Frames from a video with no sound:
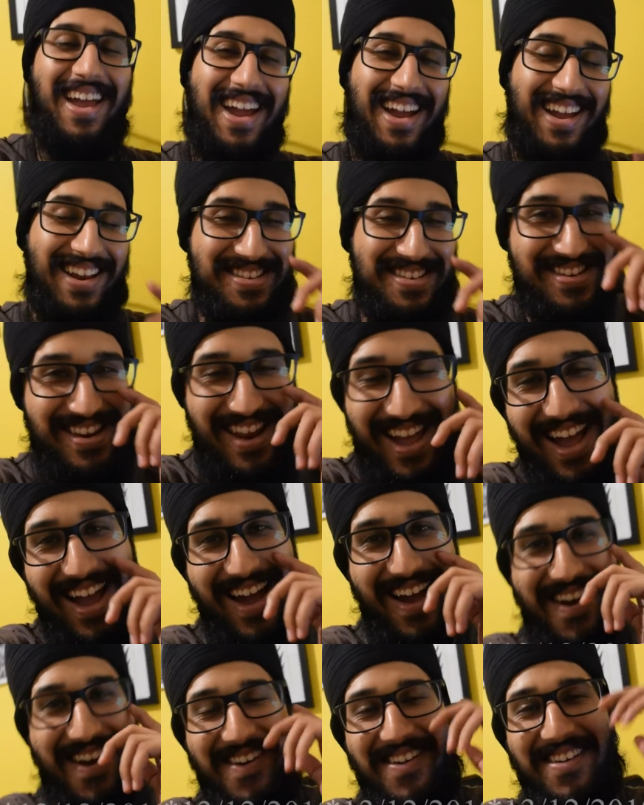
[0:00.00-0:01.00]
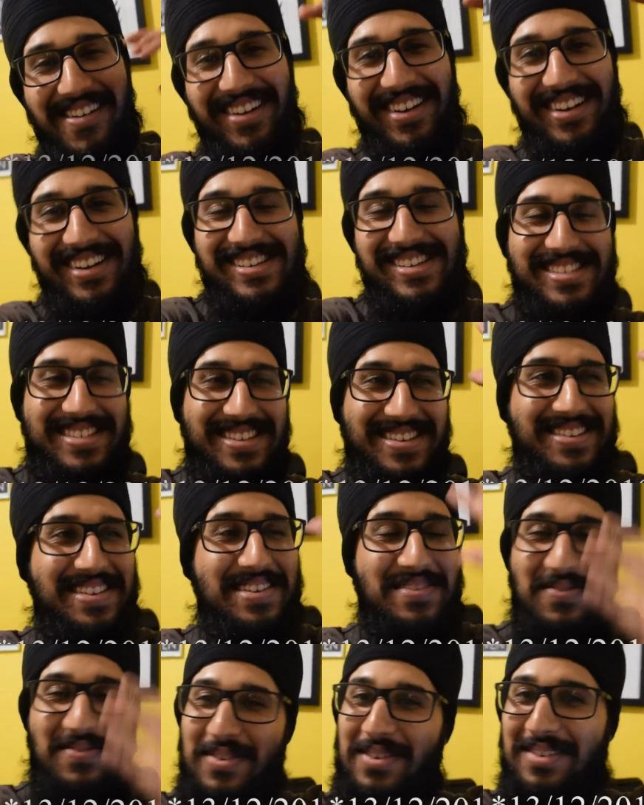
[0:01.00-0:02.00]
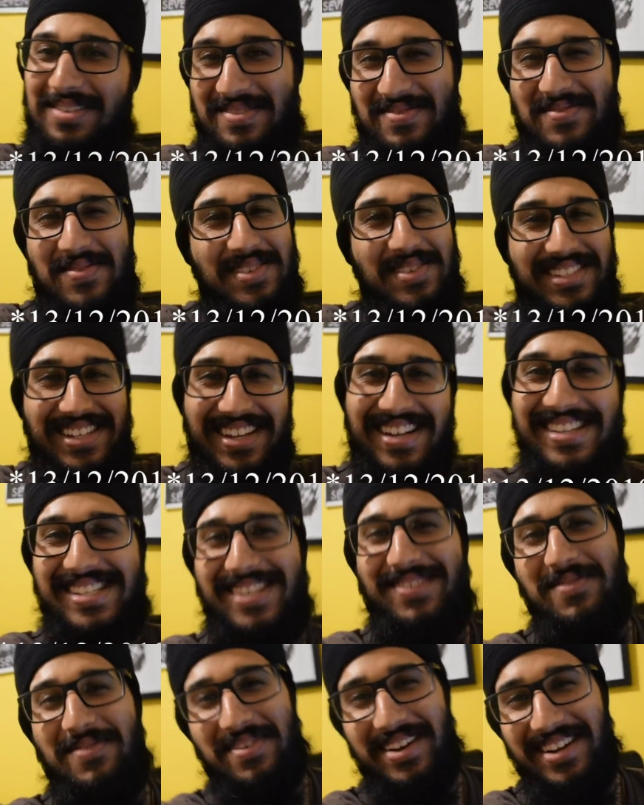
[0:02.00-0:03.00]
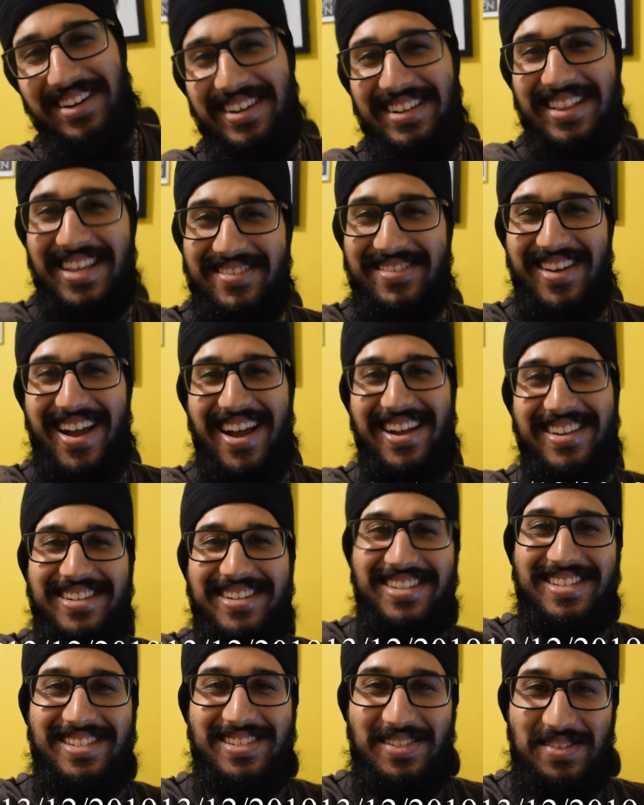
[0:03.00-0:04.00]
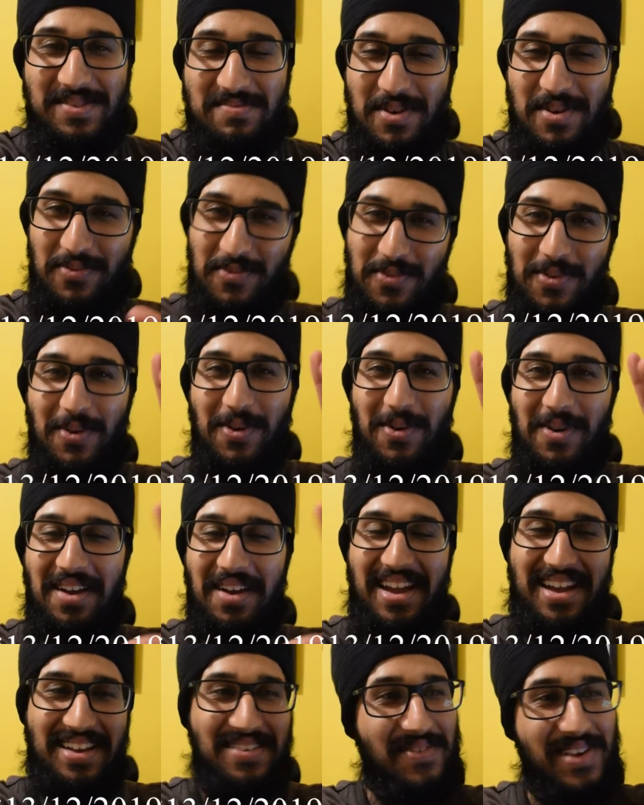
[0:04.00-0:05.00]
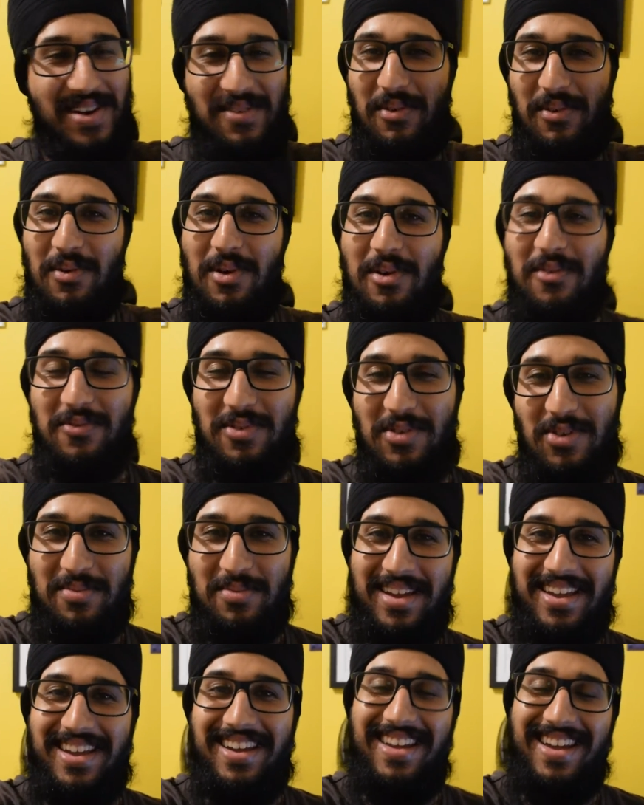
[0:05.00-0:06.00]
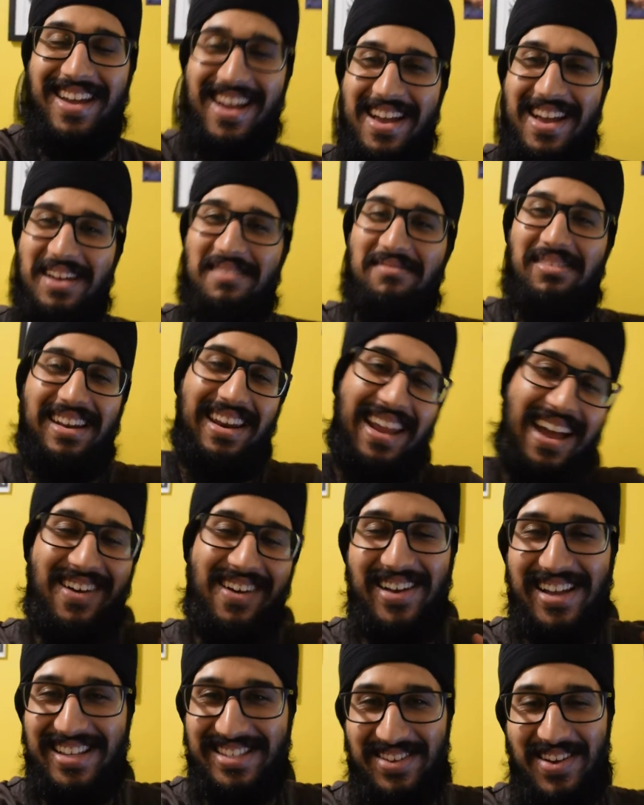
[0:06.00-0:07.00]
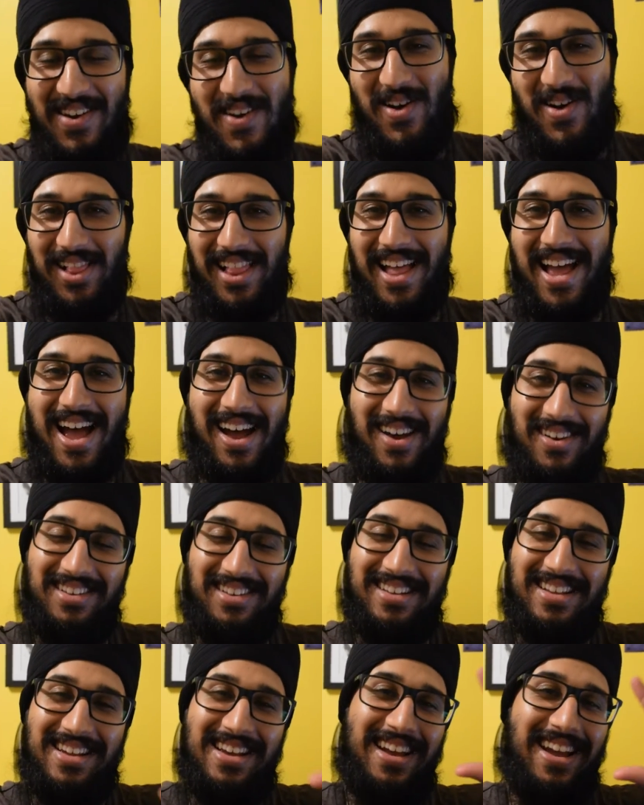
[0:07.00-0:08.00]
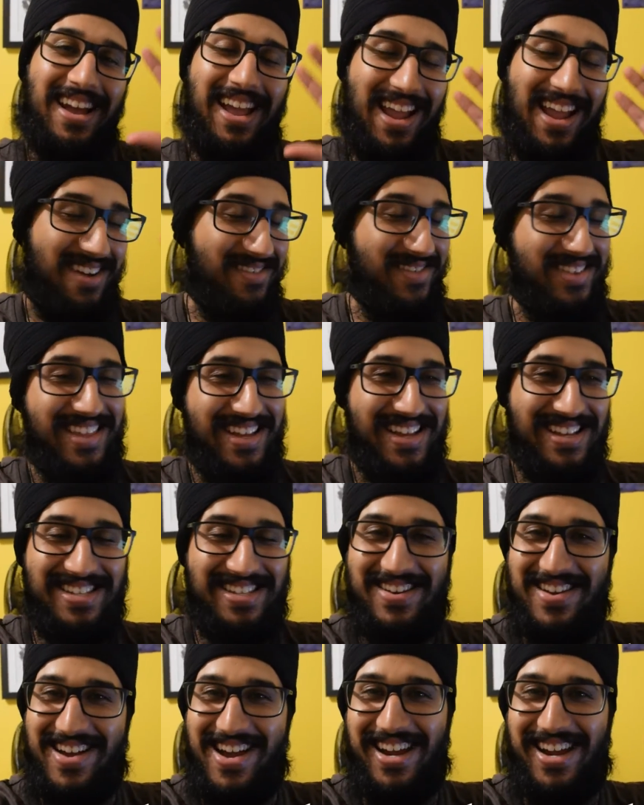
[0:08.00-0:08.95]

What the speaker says: And now, so you've gone through seeing some of my early reactions to before and when we were filming it, but now it's all out. Everything is out.